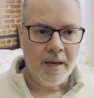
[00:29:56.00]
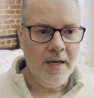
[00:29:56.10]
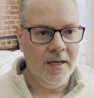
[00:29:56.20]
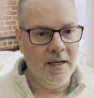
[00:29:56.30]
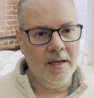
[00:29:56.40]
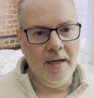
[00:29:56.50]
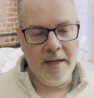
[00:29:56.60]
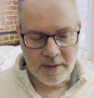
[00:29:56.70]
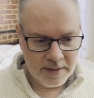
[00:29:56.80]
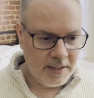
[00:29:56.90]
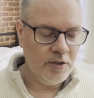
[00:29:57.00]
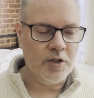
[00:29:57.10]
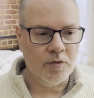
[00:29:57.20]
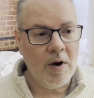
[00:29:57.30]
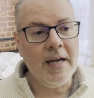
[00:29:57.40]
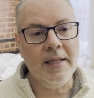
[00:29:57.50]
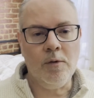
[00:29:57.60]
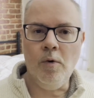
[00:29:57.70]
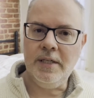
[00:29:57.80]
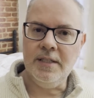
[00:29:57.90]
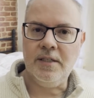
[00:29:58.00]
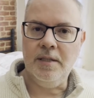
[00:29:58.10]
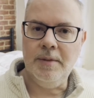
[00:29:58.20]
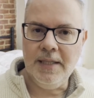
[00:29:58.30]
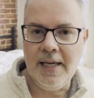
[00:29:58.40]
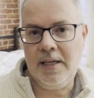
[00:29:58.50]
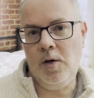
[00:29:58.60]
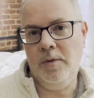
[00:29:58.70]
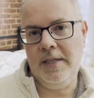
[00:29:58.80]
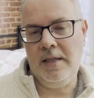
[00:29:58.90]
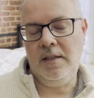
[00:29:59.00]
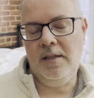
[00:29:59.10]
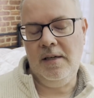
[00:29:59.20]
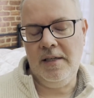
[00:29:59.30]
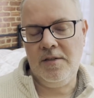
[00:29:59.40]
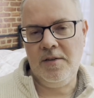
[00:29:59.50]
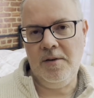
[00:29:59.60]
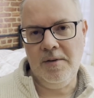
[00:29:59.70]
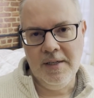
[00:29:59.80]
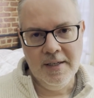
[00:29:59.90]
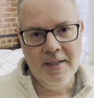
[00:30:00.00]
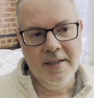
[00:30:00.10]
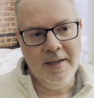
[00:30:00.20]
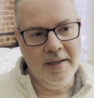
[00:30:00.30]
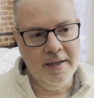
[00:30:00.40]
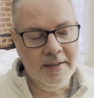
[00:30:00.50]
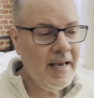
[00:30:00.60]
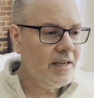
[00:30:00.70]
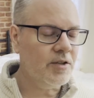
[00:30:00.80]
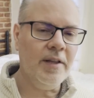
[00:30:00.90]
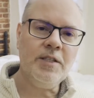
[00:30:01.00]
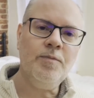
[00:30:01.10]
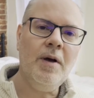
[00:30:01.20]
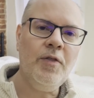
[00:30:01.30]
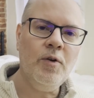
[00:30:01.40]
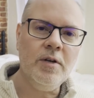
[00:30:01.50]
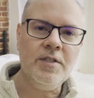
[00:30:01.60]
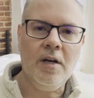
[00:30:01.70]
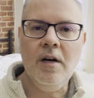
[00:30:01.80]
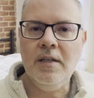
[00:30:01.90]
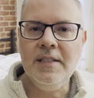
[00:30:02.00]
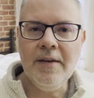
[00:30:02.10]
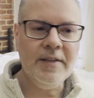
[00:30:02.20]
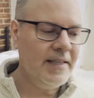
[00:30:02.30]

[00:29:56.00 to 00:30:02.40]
uh, and continues to write, like what he's going to be like going down the line. So, uh, yeah, so that's my thoughts on David